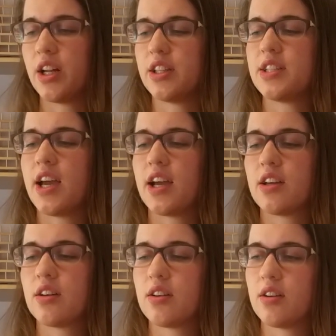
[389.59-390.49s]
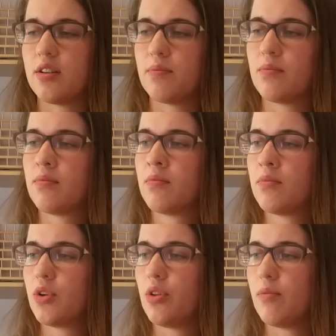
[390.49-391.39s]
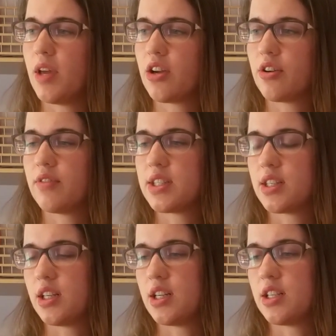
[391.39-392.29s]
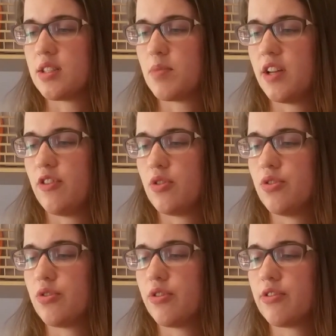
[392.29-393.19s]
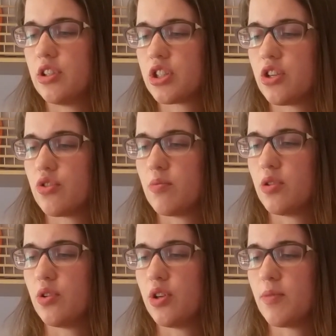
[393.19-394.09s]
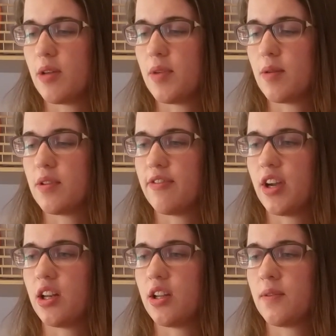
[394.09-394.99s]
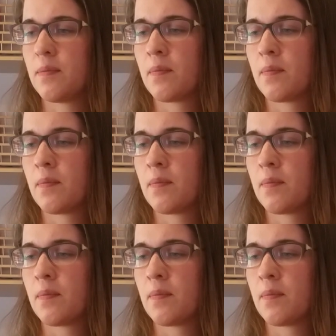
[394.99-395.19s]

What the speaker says: on the tag who the maker of this linen is, but if you Google French Country Blue, you might be able to find it.